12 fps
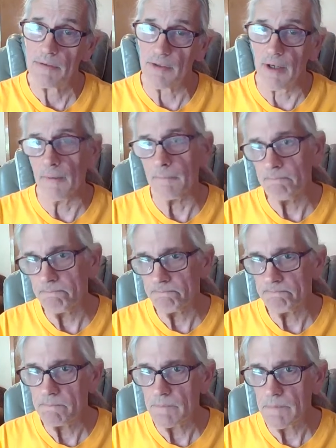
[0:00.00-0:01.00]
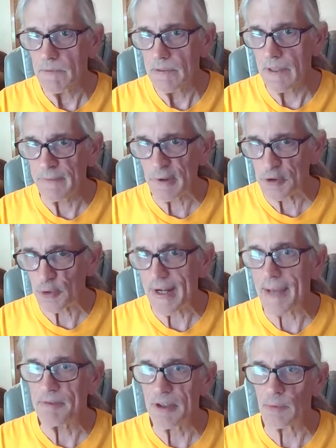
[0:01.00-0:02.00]
So if you're
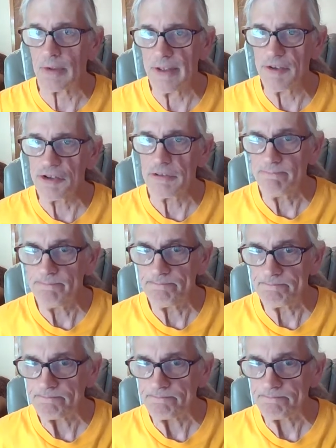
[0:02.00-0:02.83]
trapped in religion